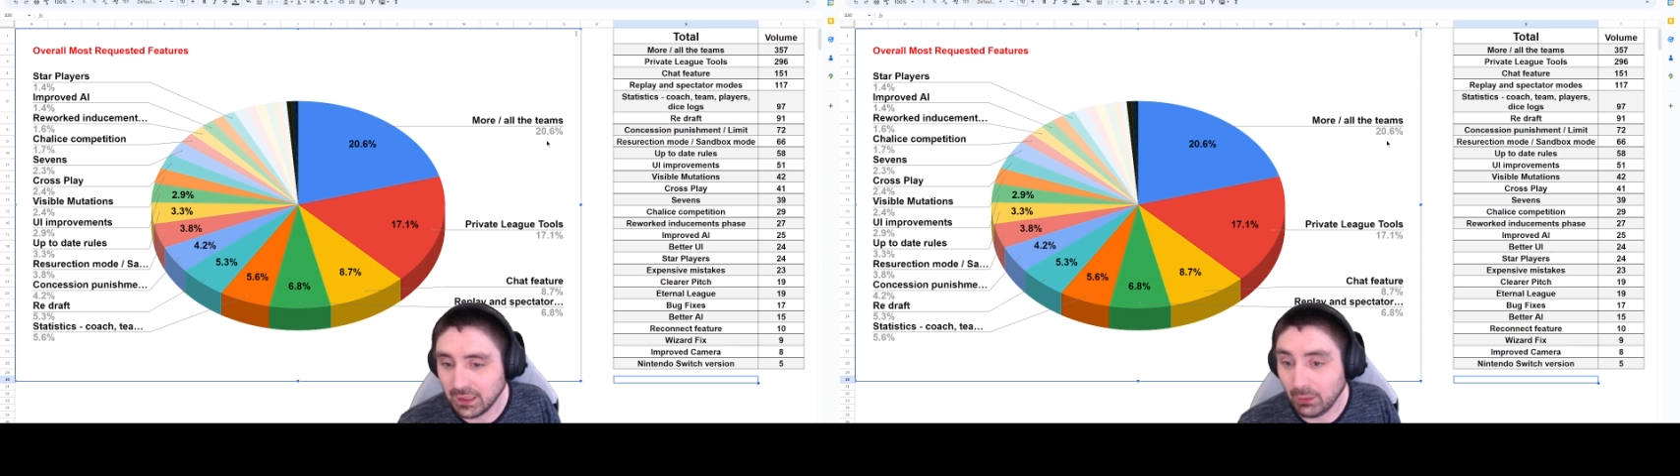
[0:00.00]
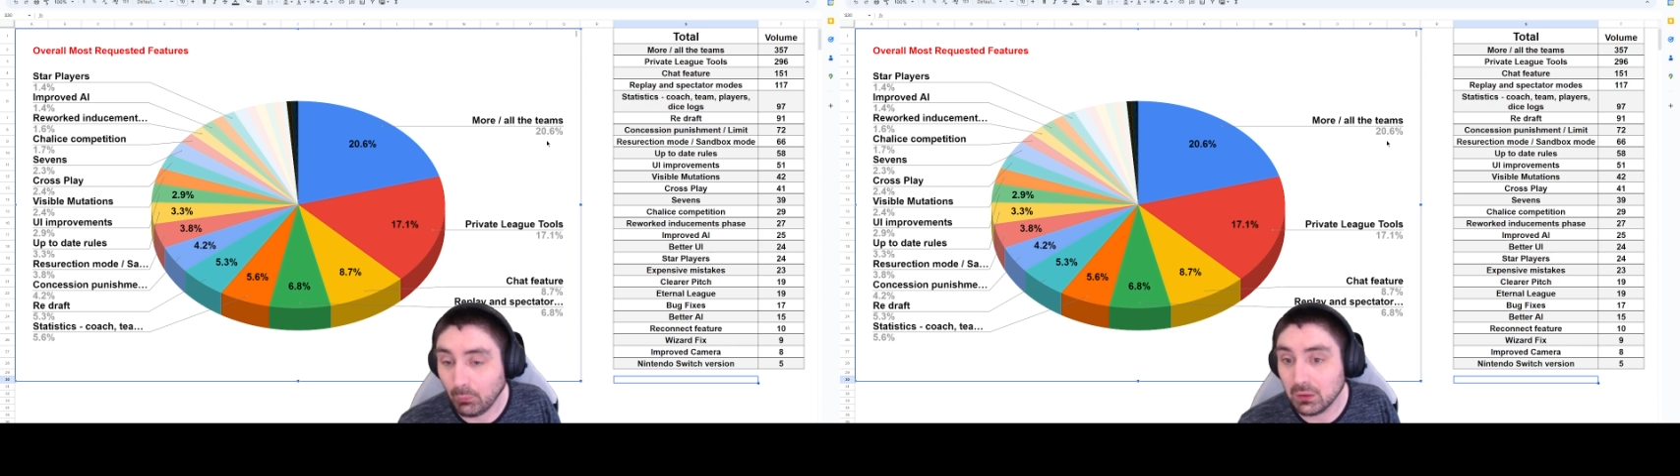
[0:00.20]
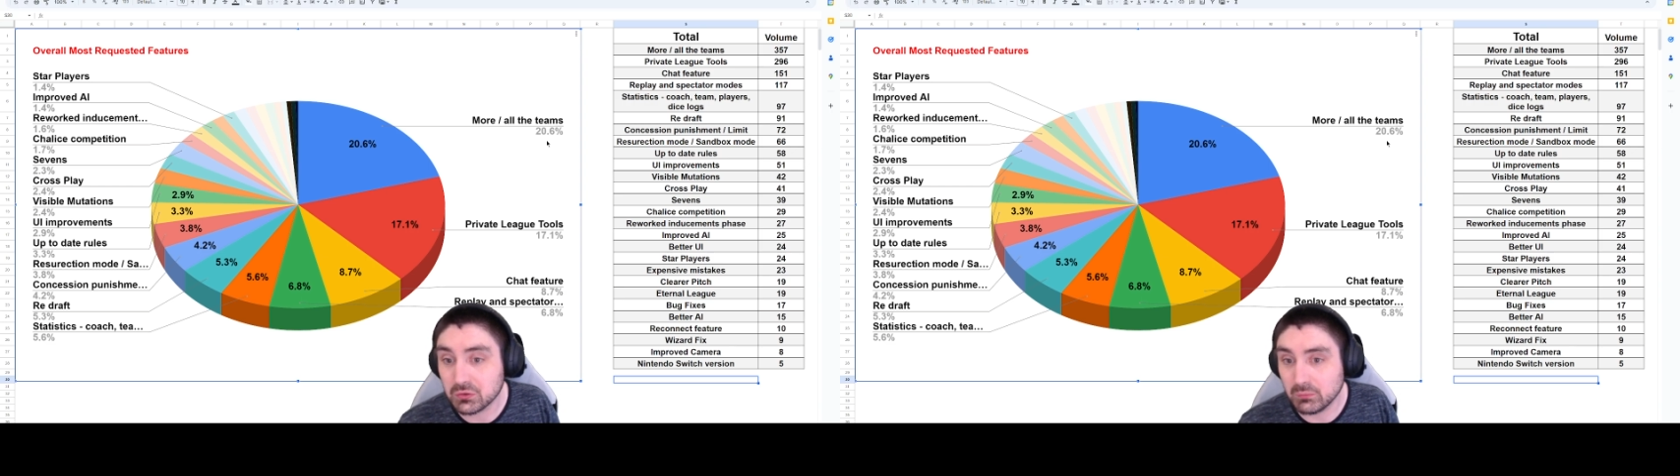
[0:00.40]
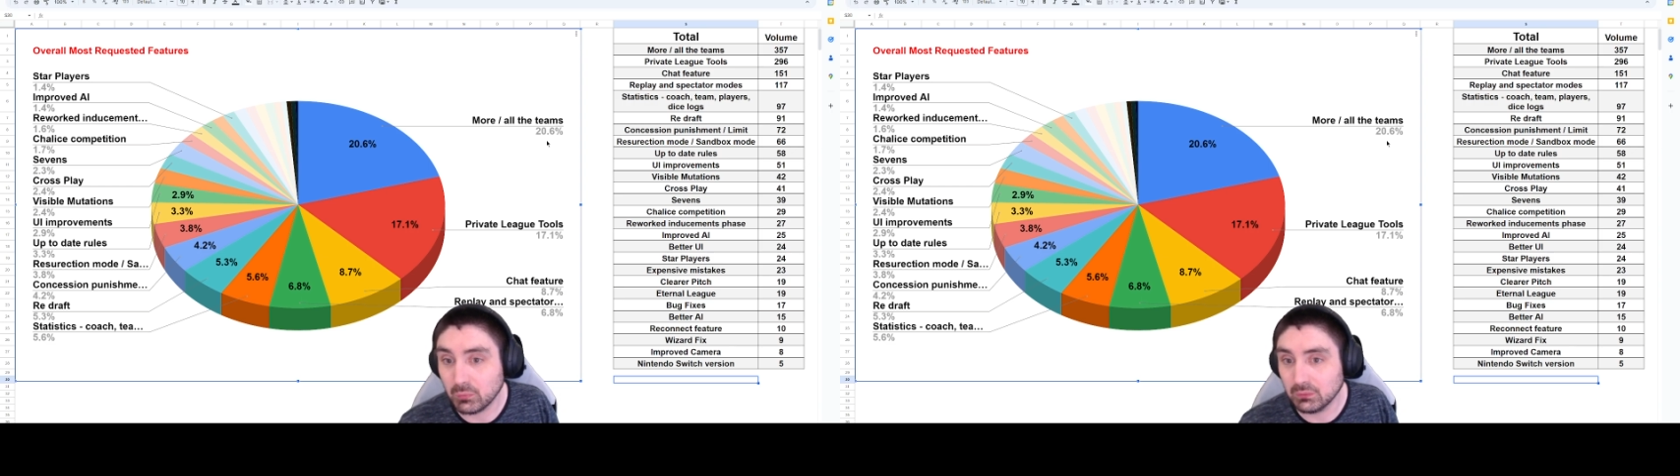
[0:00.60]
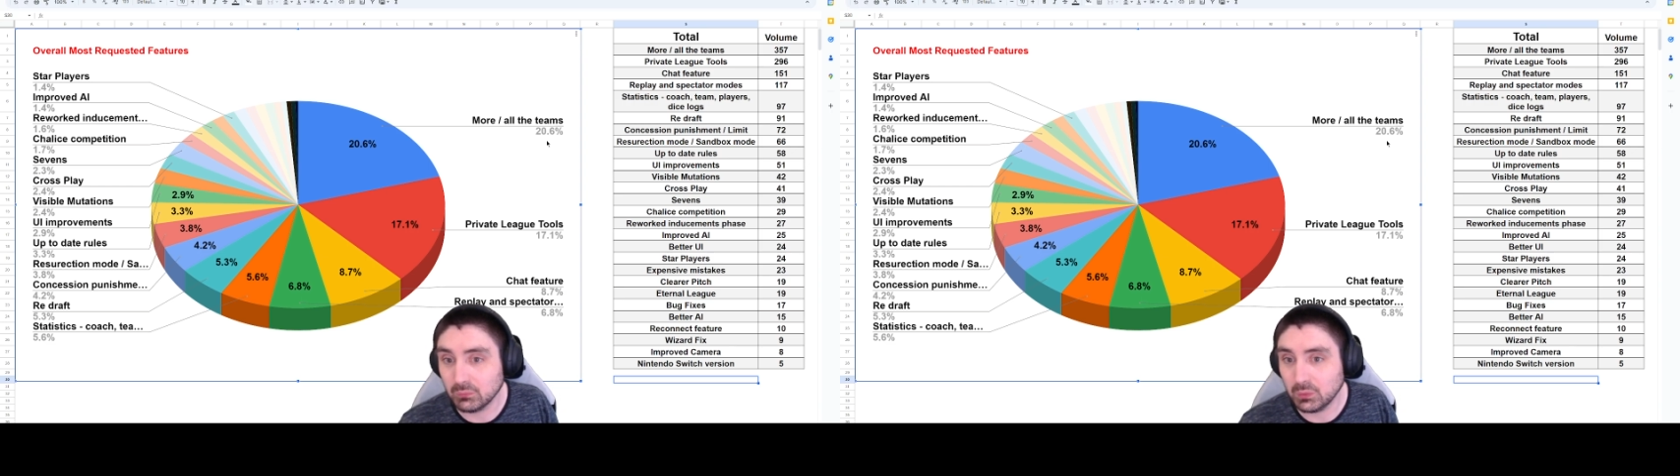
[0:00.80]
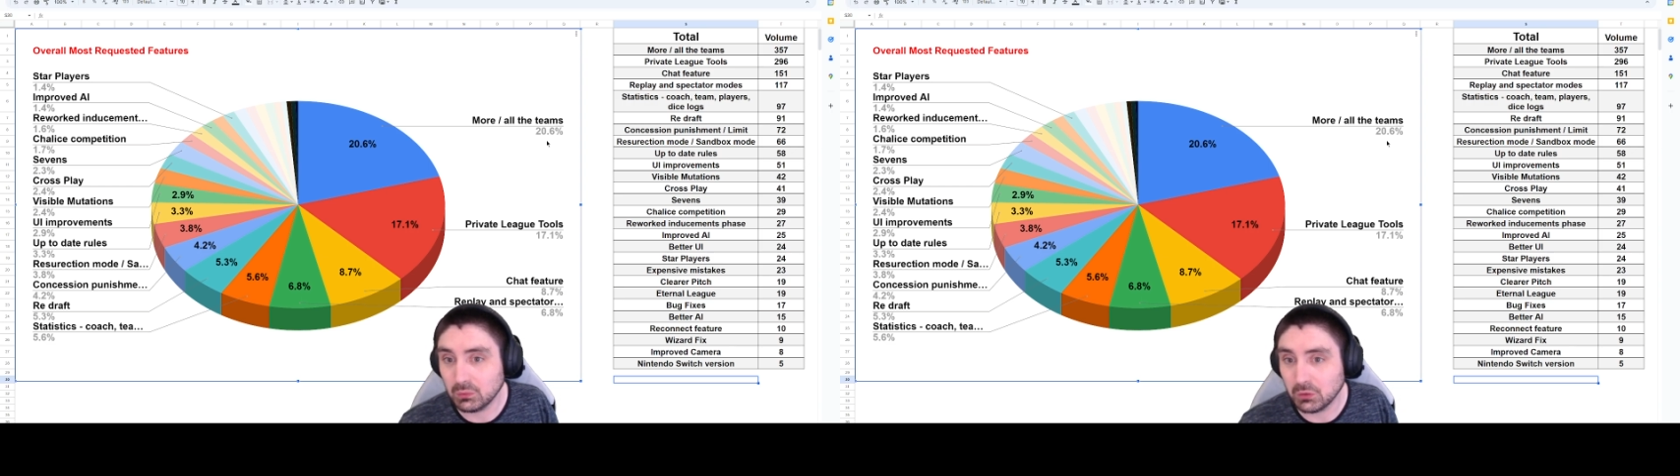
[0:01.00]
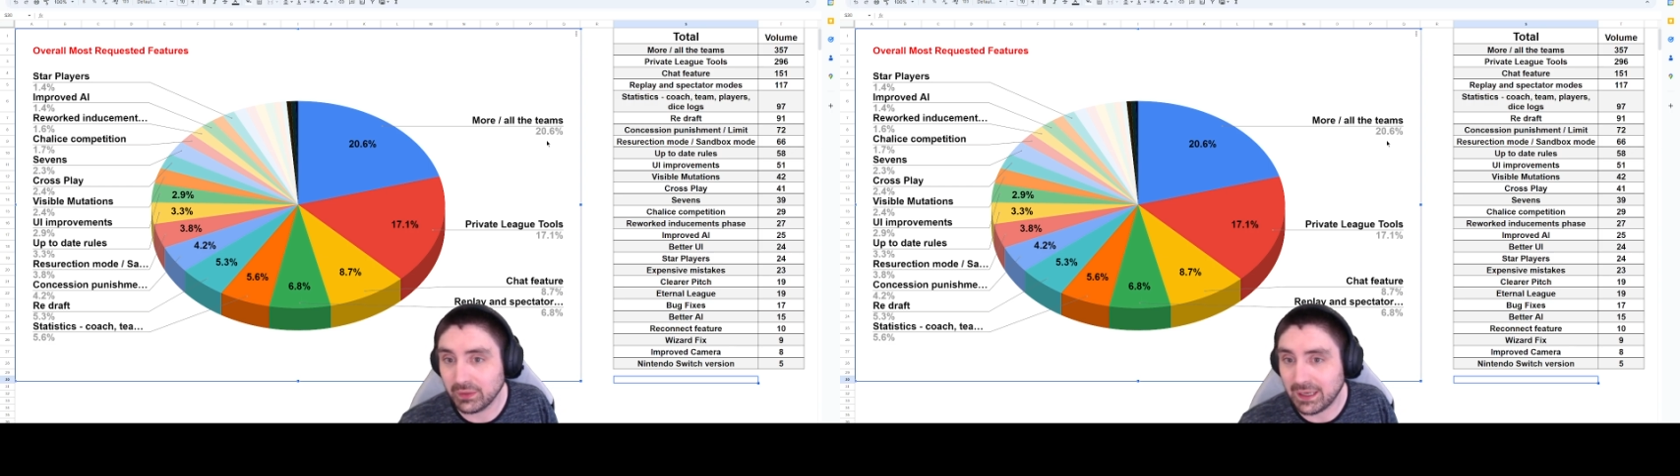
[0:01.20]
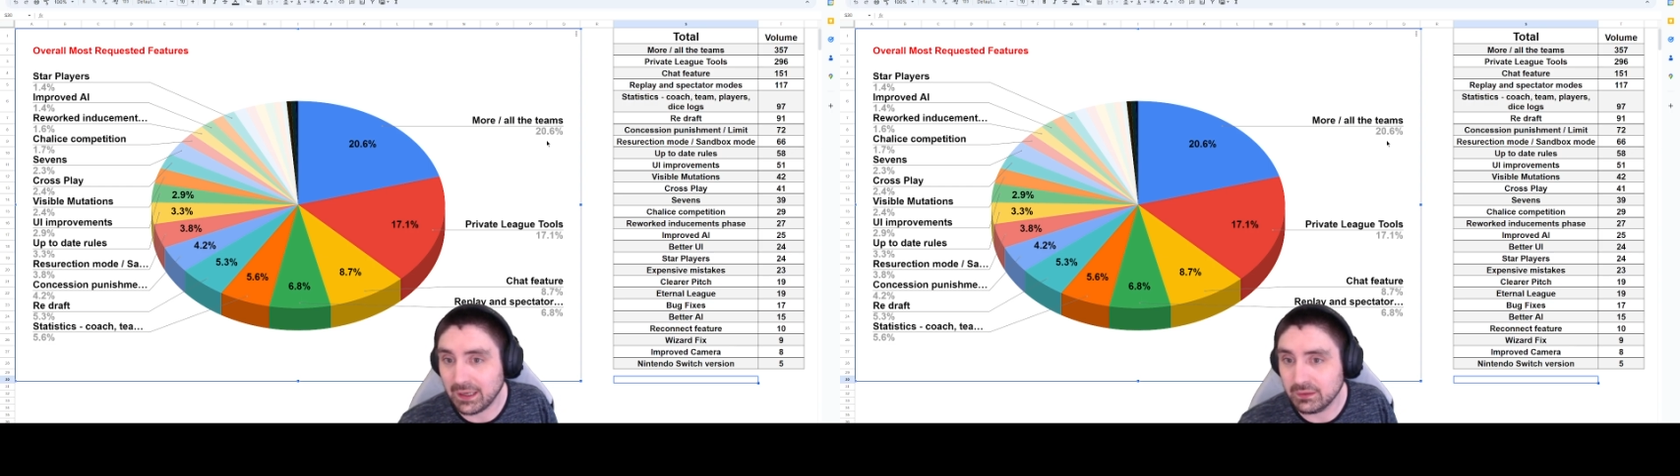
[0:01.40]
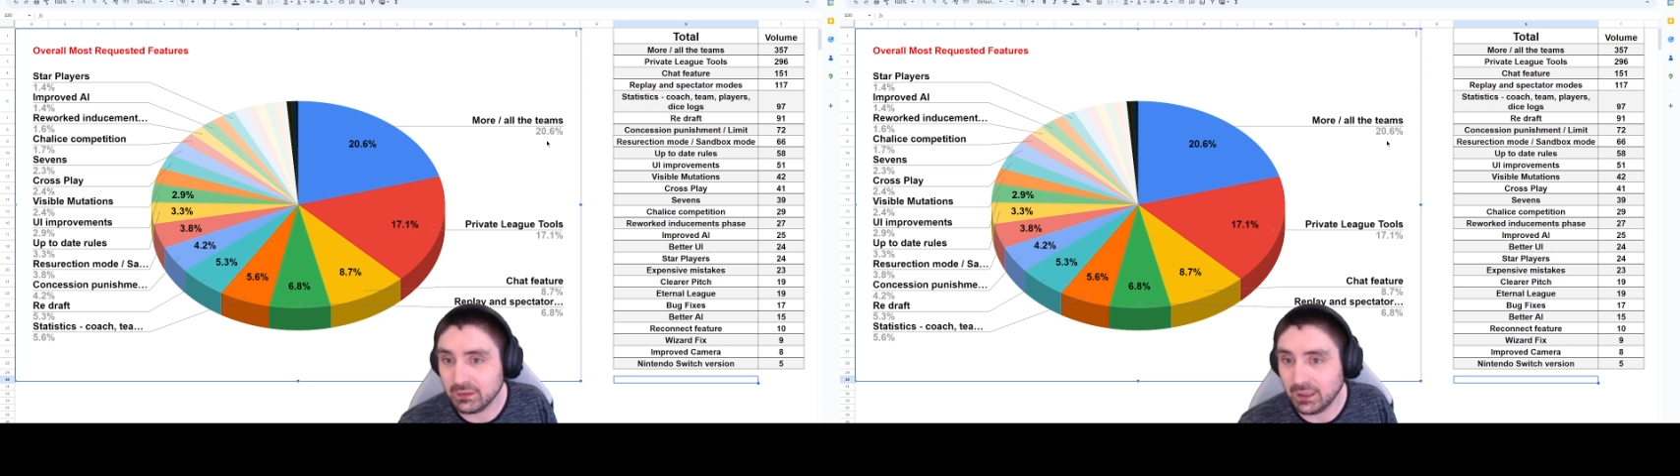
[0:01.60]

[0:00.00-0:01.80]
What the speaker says: Weldrum, we'll cover that in